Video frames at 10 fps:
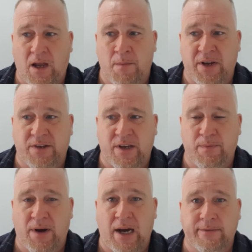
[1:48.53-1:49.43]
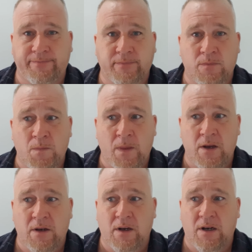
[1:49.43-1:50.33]
a bit deeper.
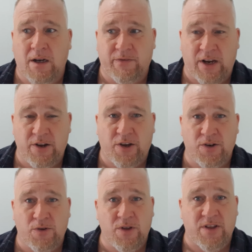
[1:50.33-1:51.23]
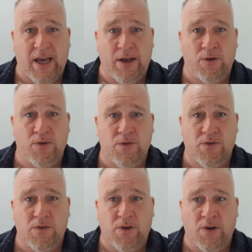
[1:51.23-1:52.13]
Then you can do your
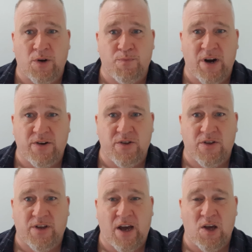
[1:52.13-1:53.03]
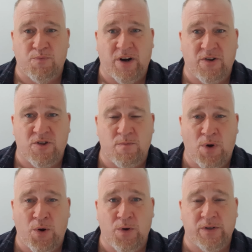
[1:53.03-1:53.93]
scales, you know, practice your scales, practice your
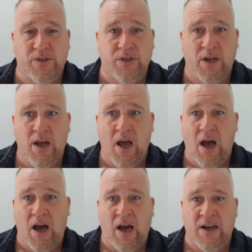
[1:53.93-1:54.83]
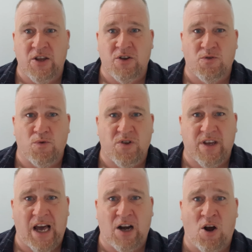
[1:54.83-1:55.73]
modes, and your sort of
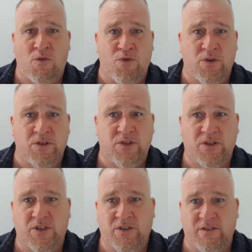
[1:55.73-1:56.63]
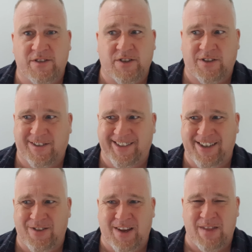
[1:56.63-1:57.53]
scale R runs, you
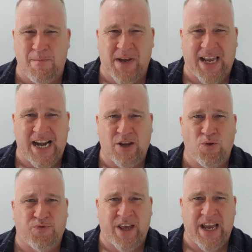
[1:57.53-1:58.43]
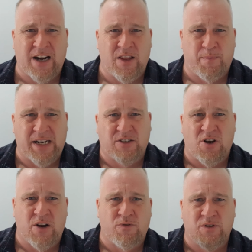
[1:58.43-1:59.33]
know, that mechanical thing, like the
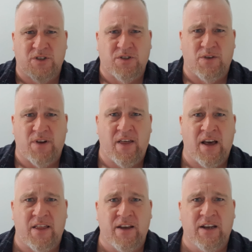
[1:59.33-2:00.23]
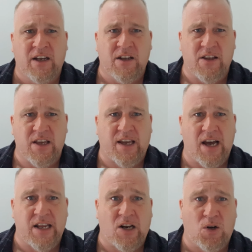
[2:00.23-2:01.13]
pentatonic runs and stuff like that, that you
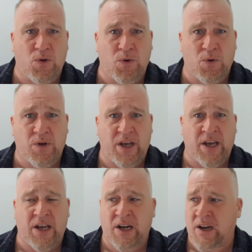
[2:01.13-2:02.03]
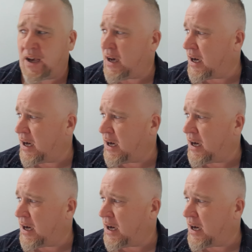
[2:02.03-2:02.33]
can include in,